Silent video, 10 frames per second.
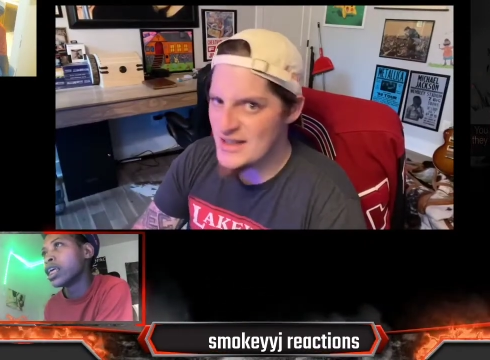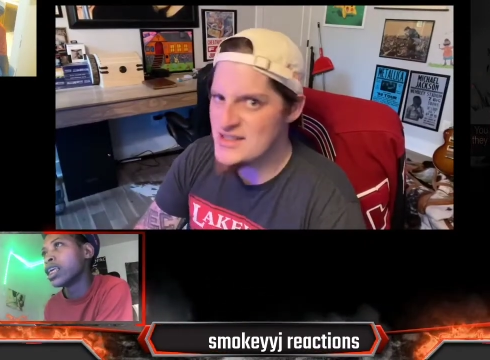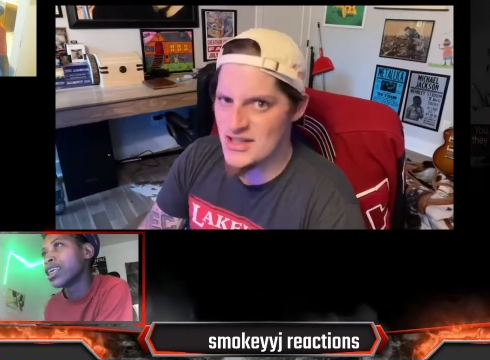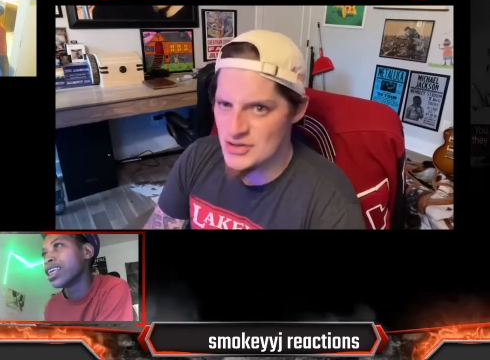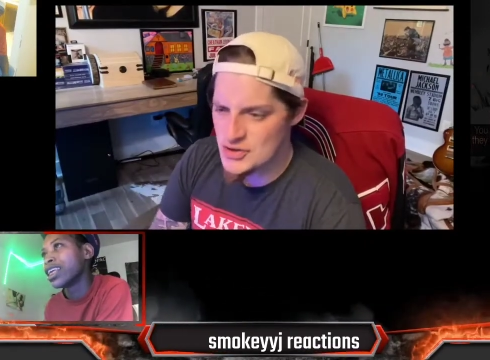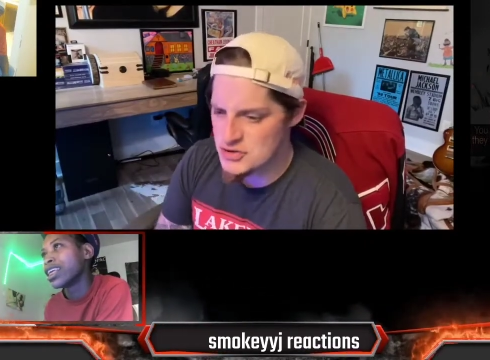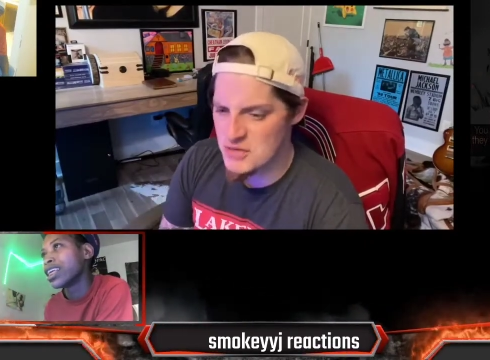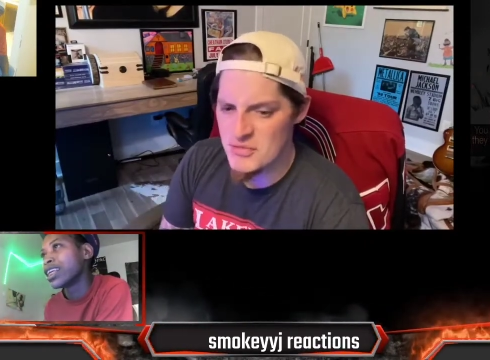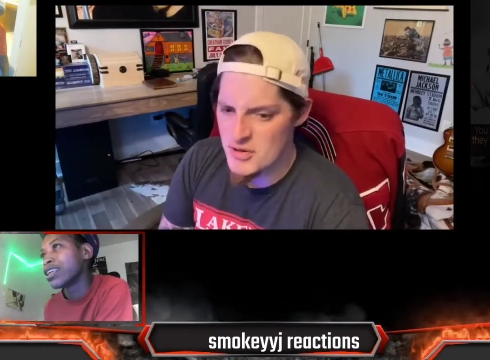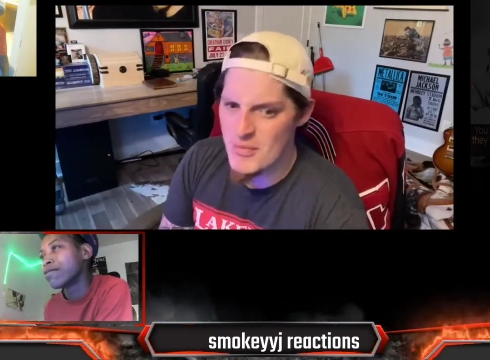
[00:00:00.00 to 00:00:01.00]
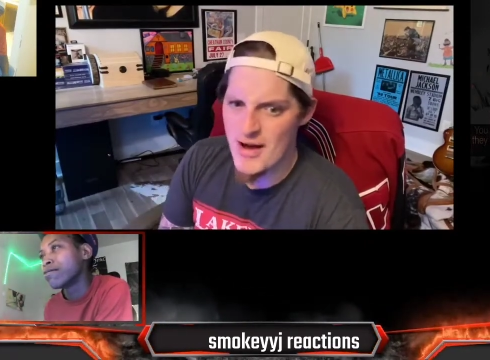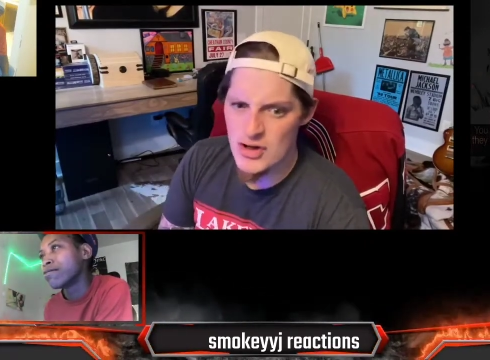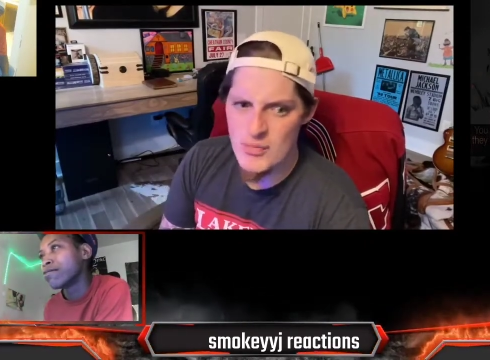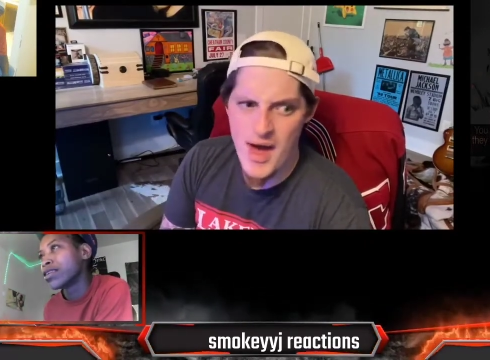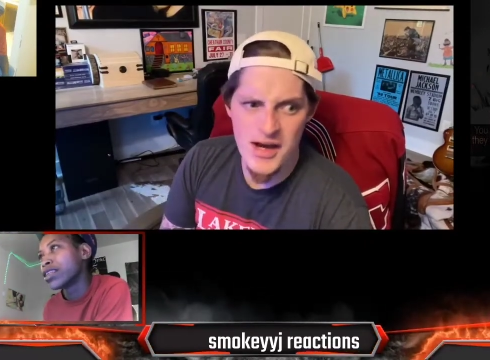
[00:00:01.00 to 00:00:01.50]
Speaker 1: you didn't strip me
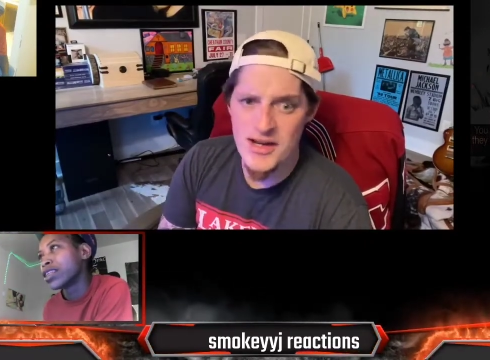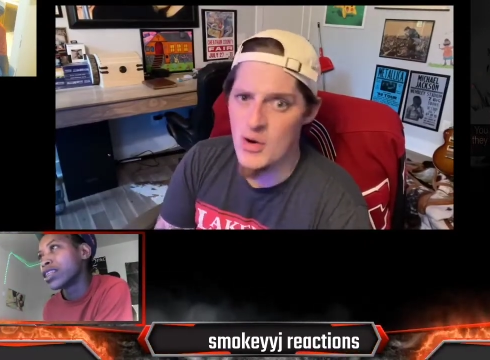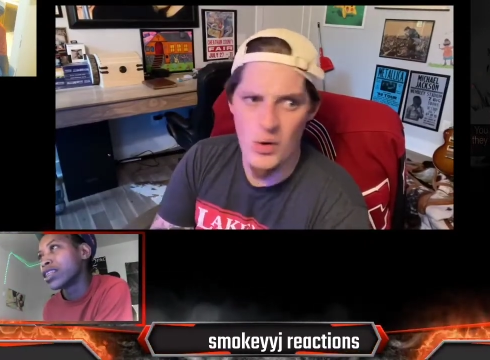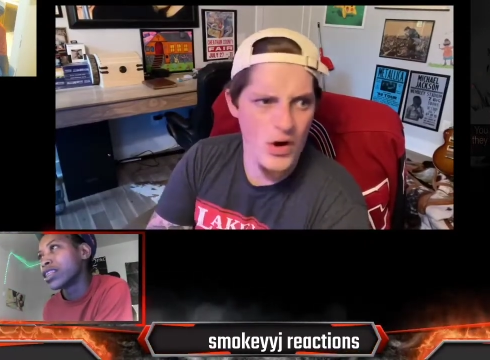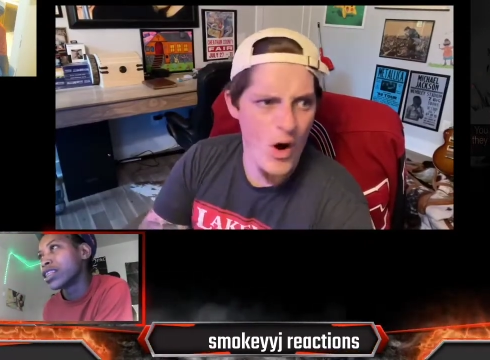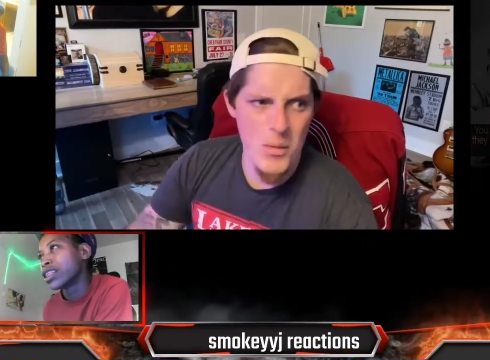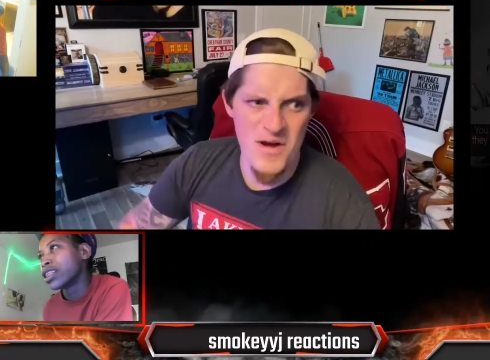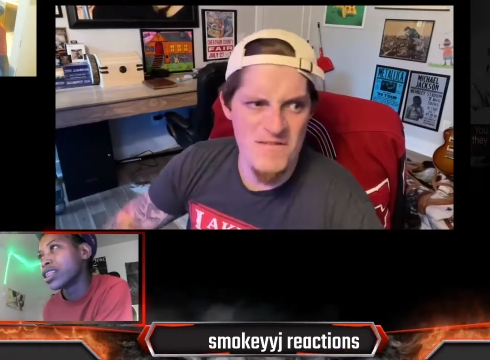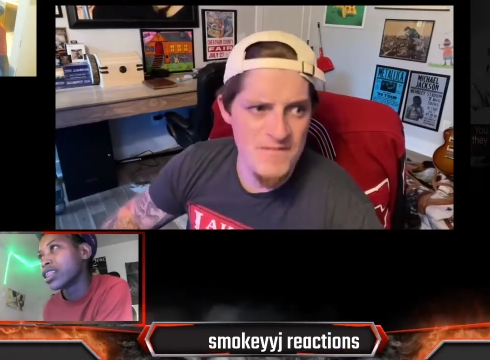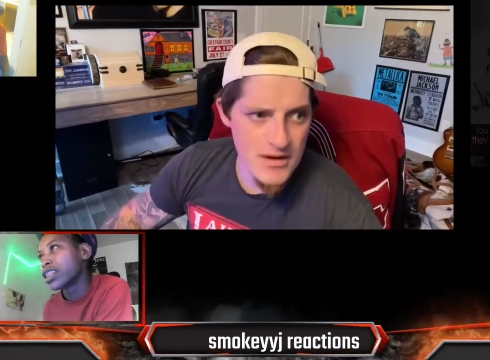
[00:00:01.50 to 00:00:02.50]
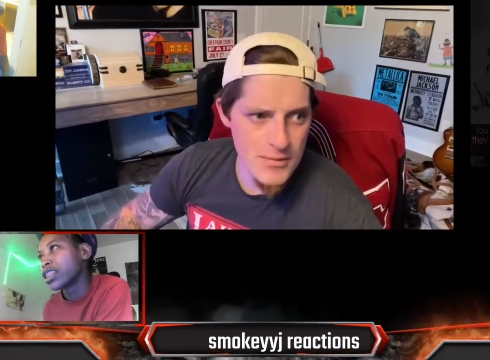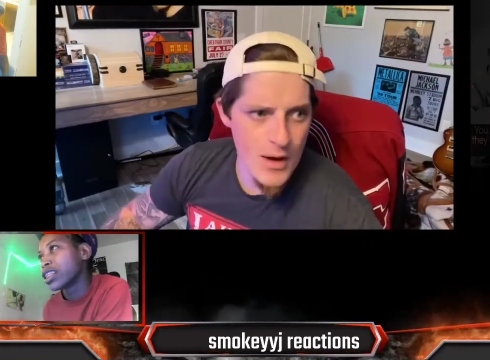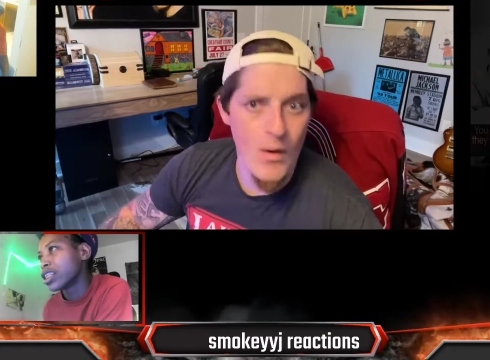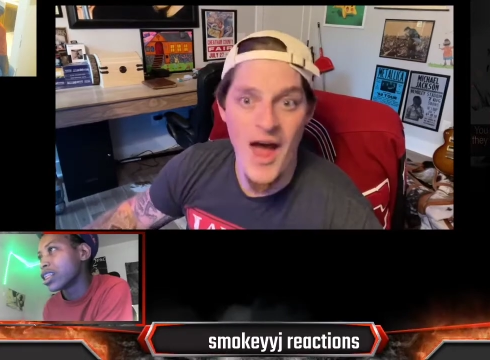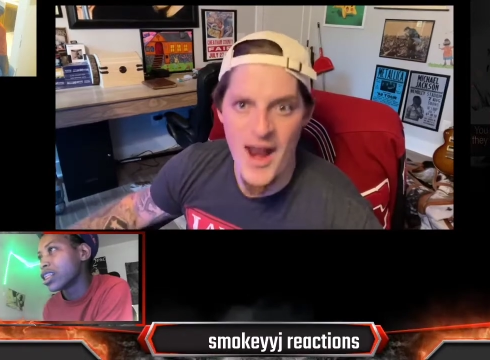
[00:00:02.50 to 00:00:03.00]
of my humanity or call me a
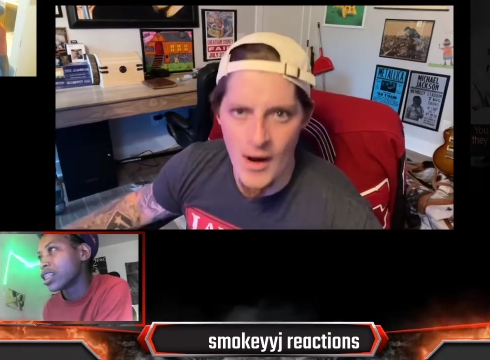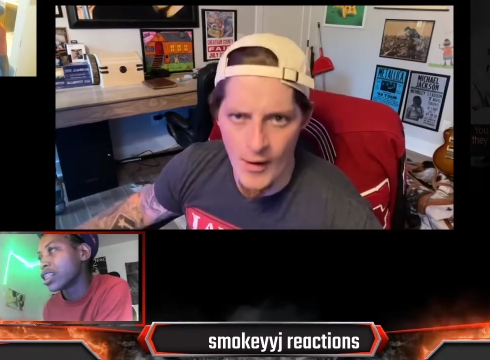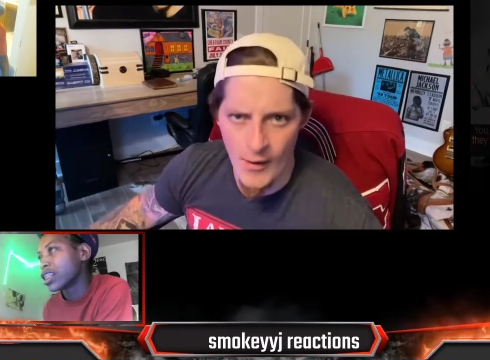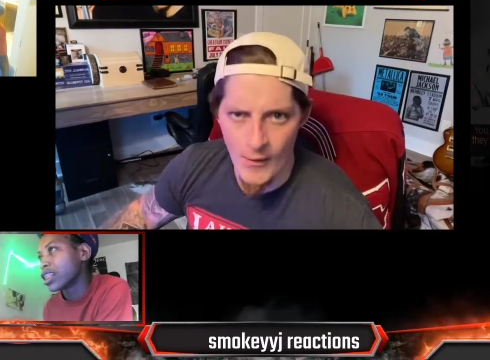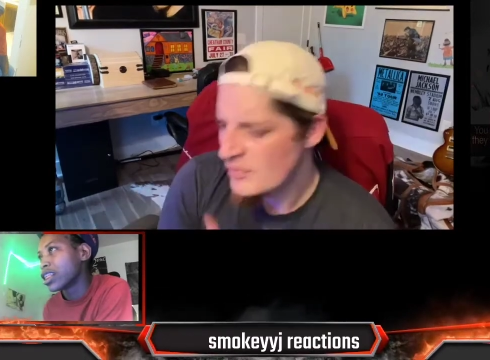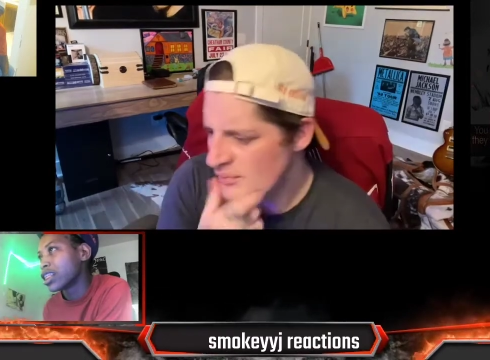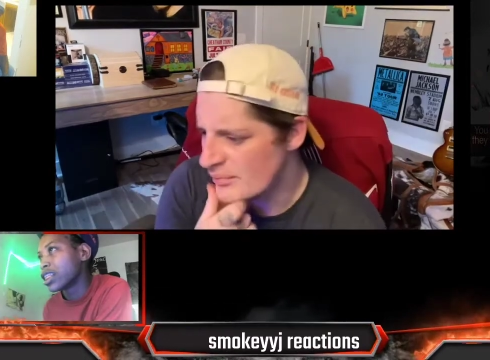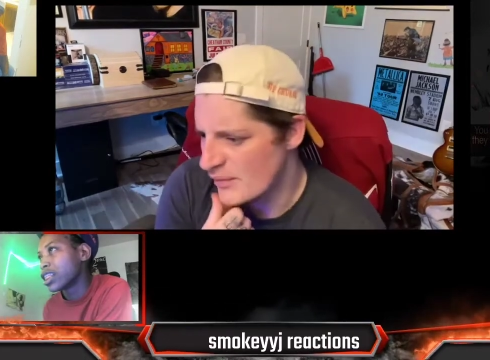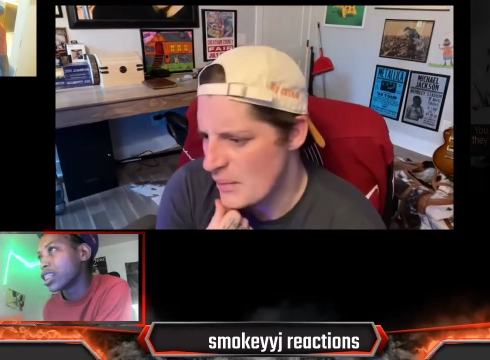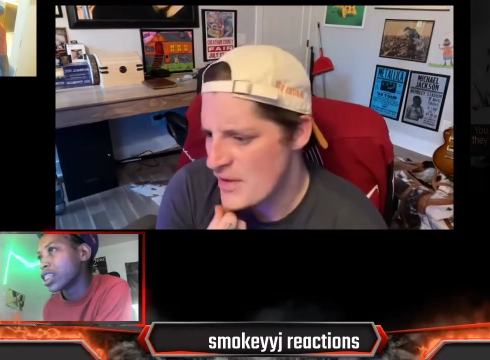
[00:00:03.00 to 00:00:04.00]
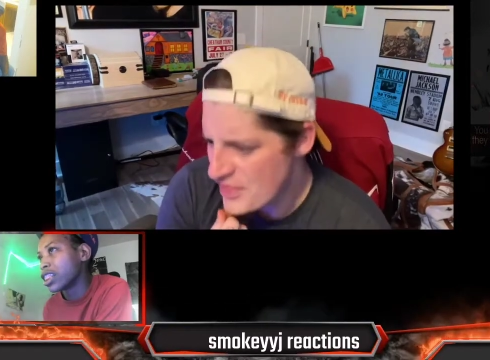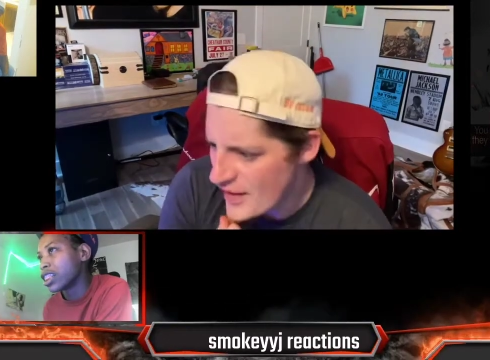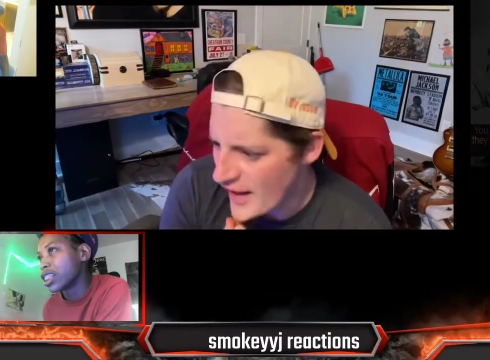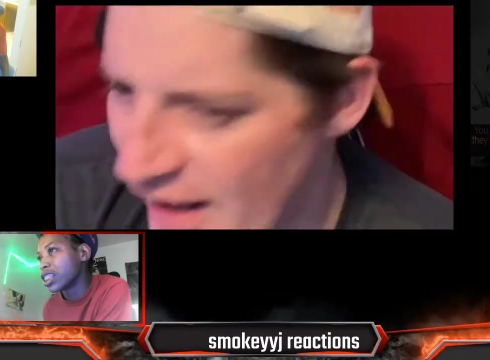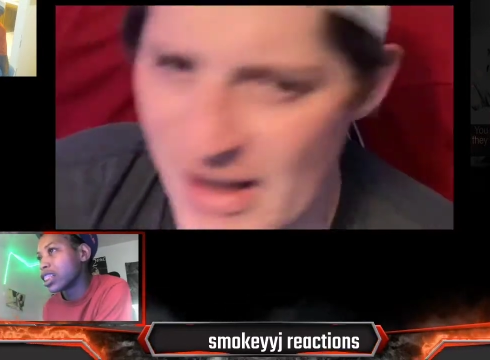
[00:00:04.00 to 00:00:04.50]
female at all. Hmm, let
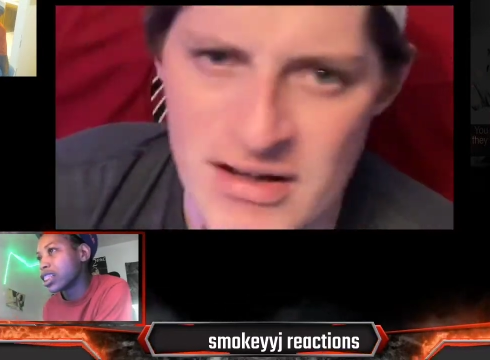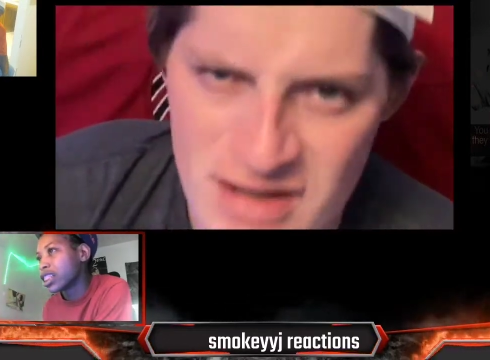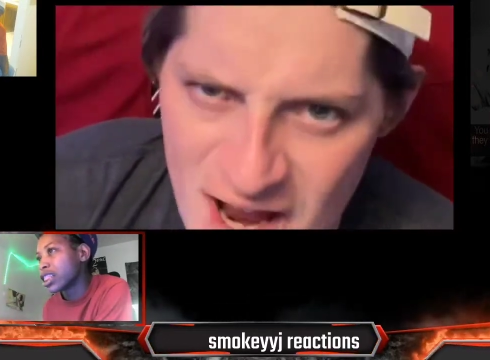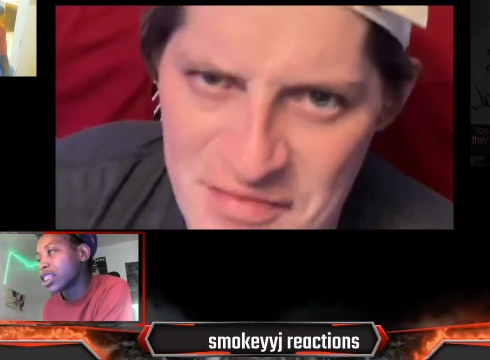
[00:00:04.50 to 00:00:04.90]
me think.